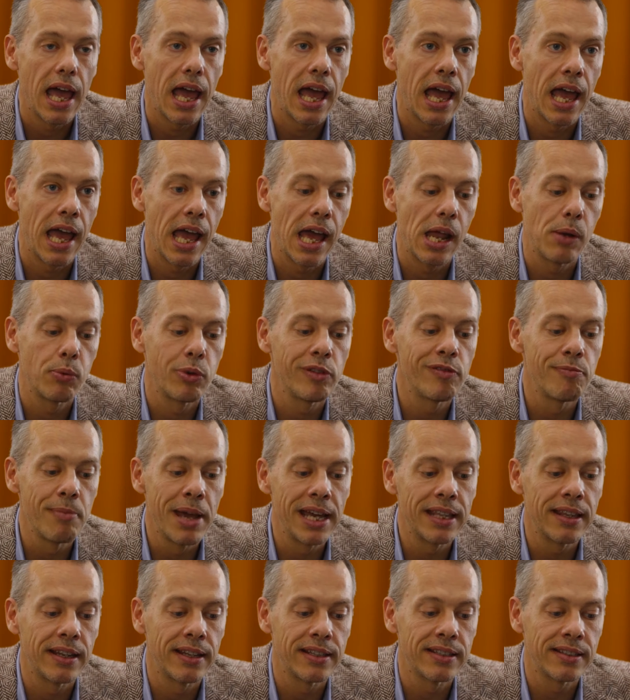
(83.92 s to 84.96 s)
And we've
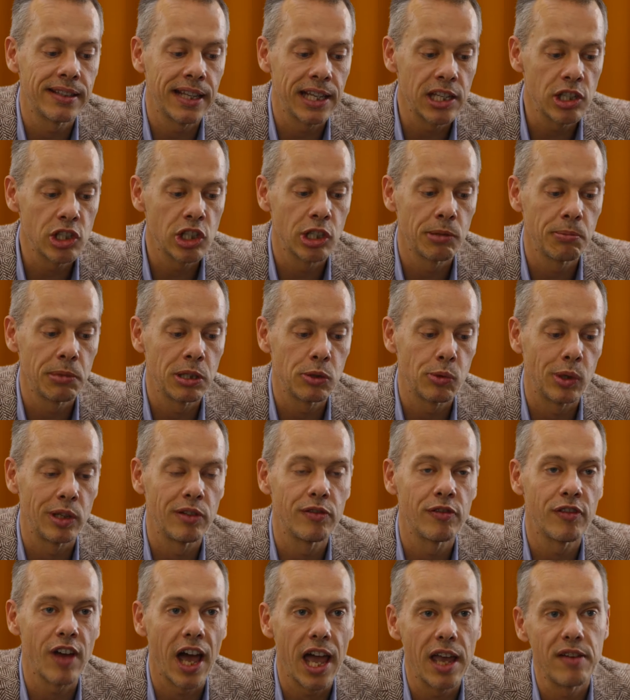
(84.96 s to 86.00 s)
made a distinction
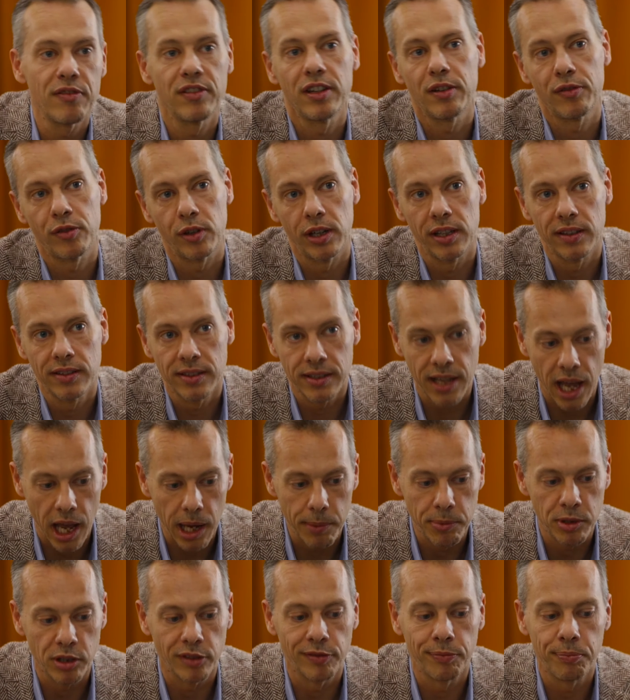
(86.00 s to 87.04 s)
between 5 different
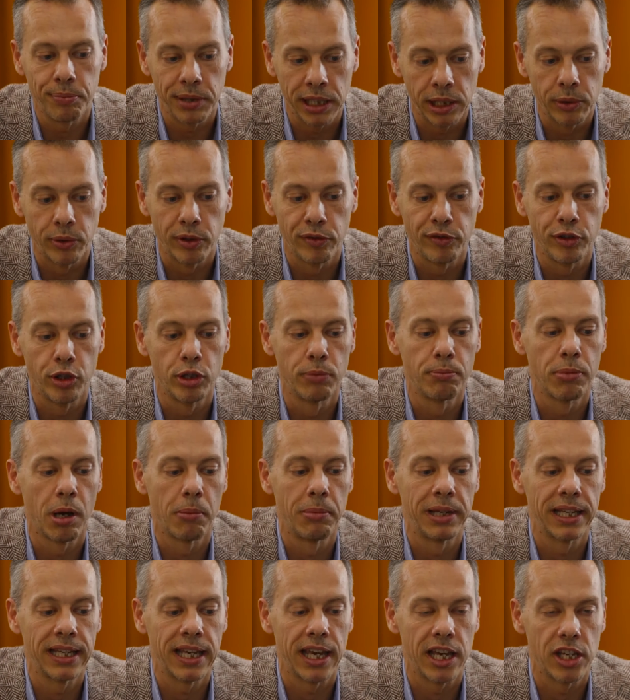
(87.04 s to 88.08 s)
types of peer-reviewed
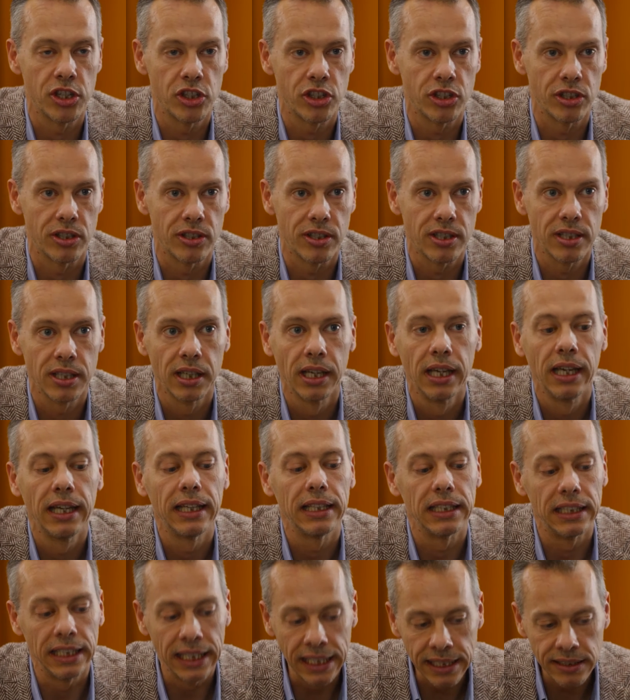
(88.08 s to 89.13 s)
publications:
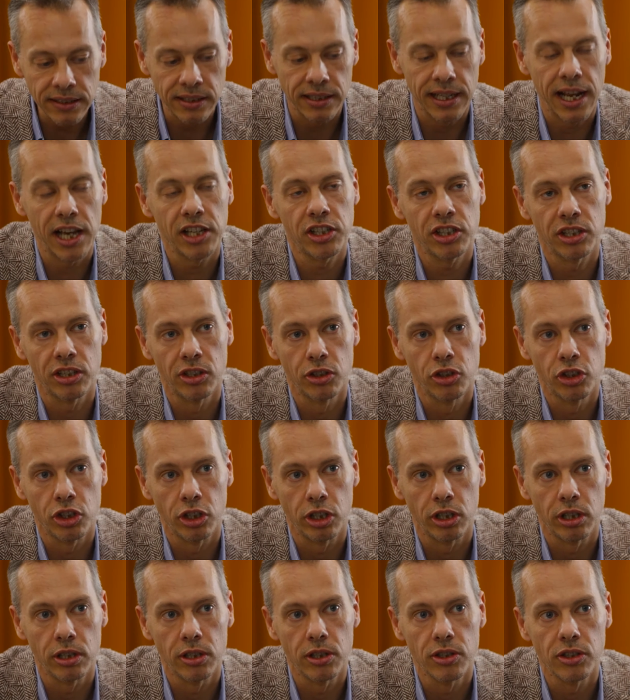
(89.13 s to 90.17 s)
international
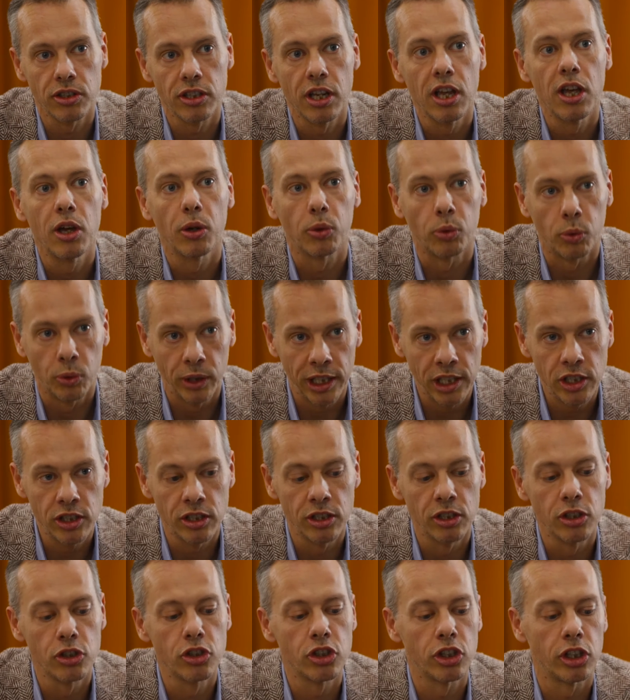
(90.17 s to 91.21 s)
journals,
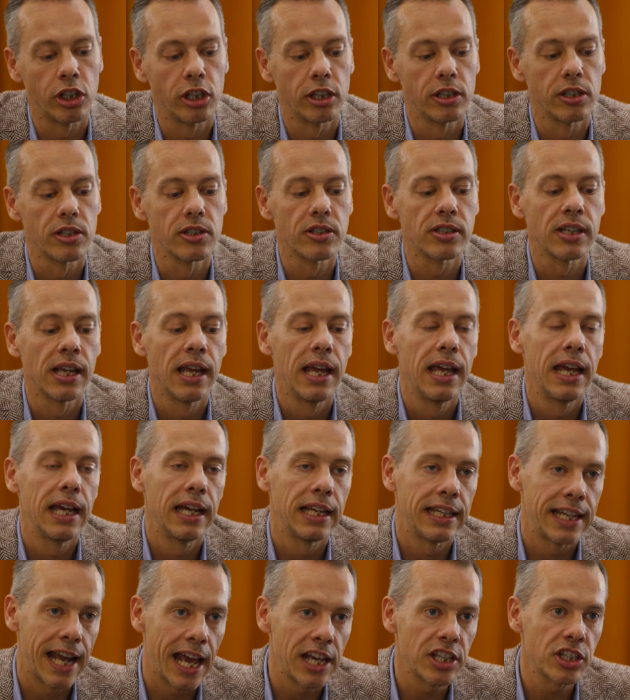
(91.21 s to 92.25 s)
regional journals,
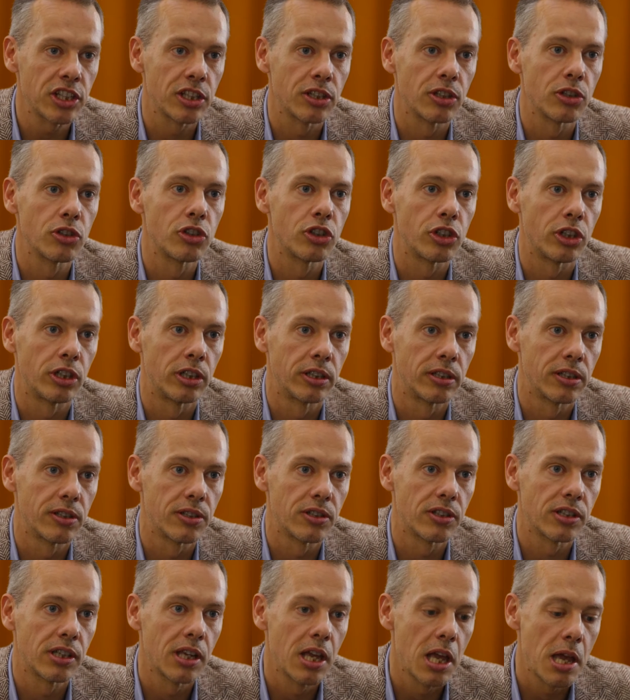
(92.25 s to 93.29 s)
national
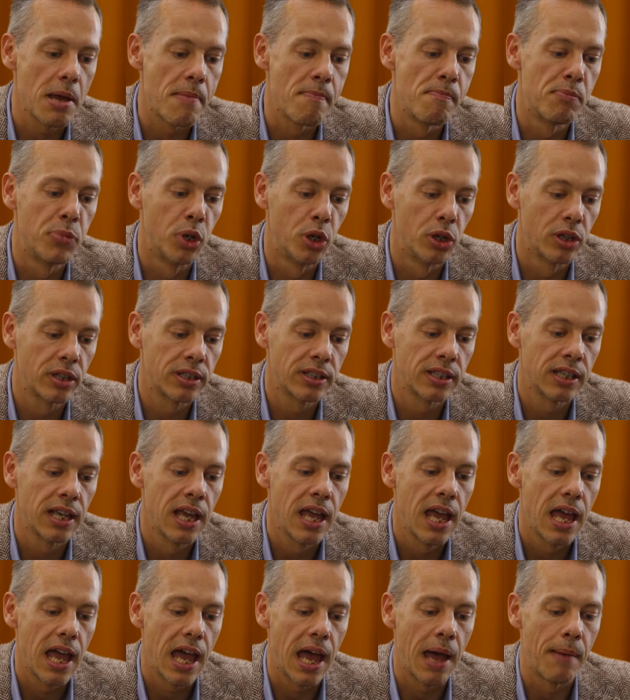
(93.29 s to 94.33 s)
journals, books,
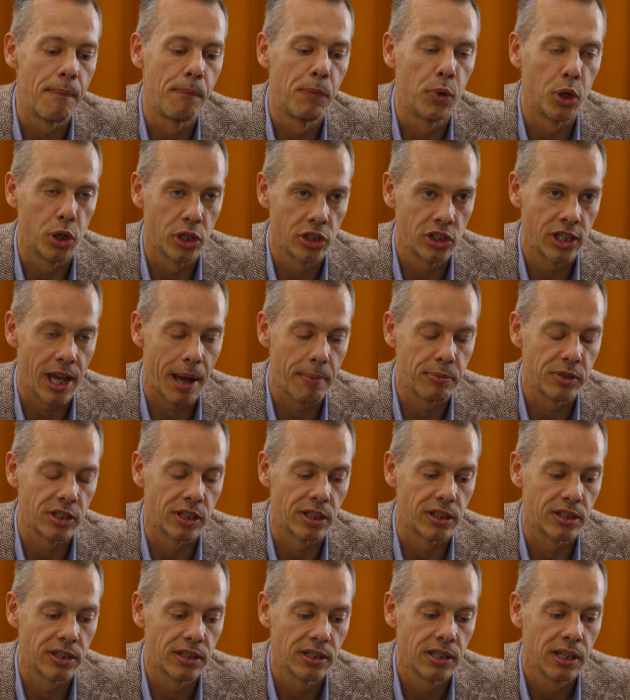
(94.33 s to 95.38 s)
and book
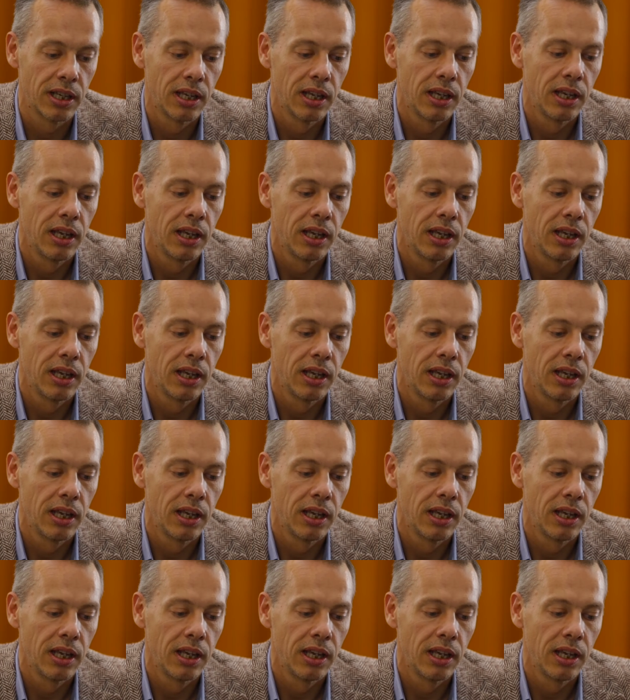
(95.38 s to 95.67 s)
chapters.